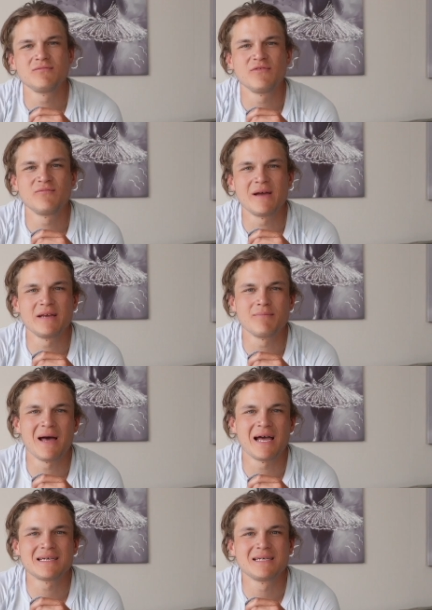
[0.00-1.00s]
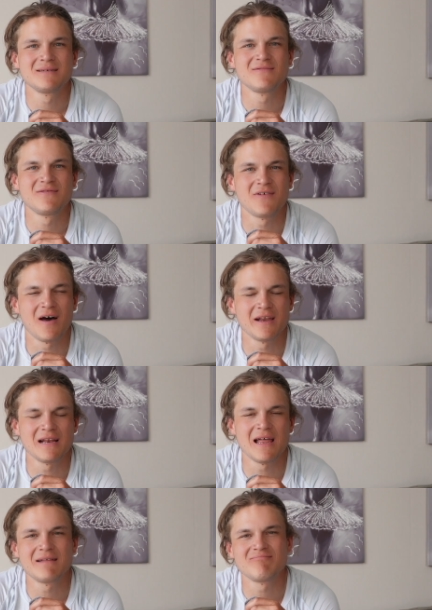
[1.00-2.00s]
we've made it back.
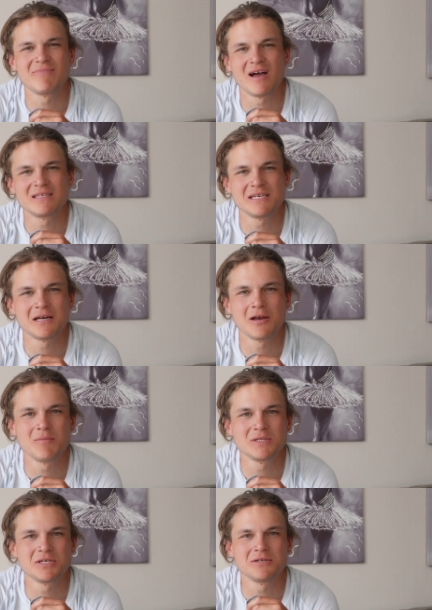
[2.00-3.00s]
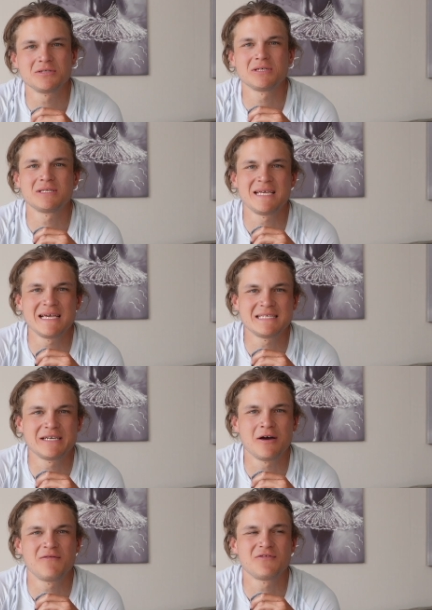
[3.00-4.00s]
Finally, 90 kilometres, ticked it
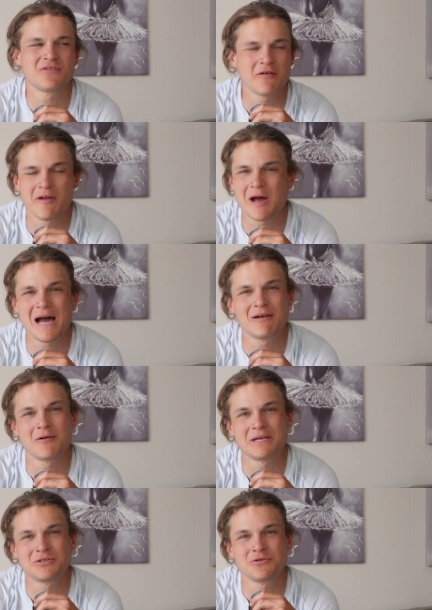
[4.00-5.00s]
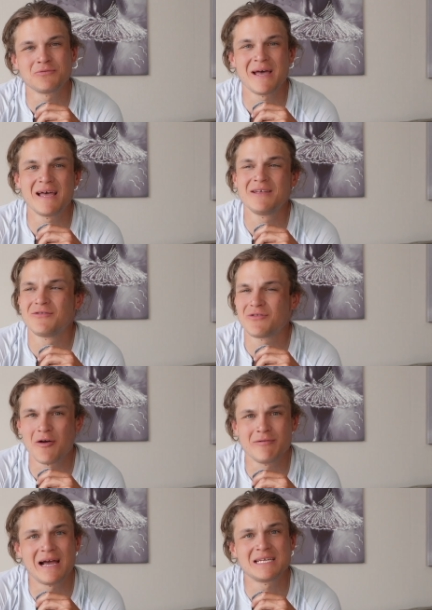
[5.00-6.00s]
off. Don't know how long it took me,
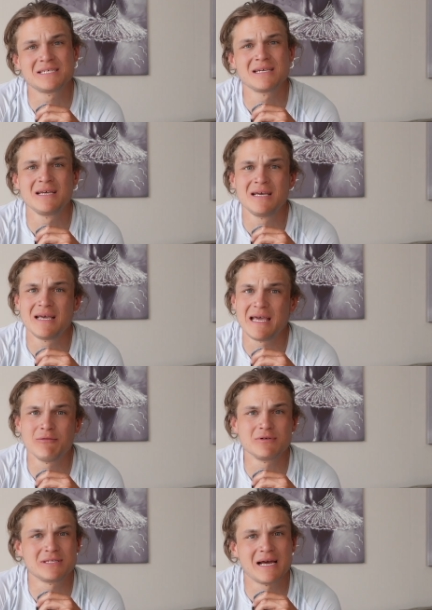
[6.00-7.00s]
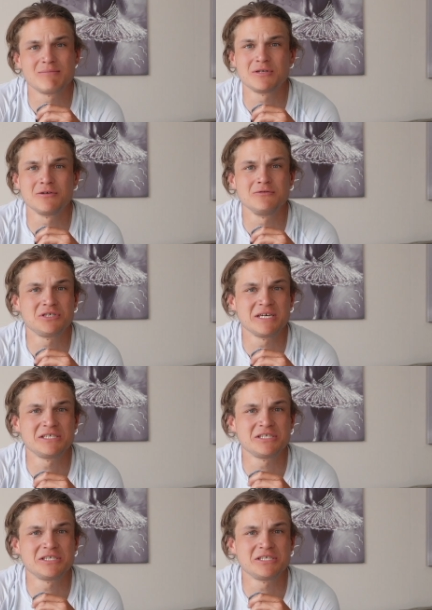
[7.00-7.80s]
don't ask. It was an absolute shit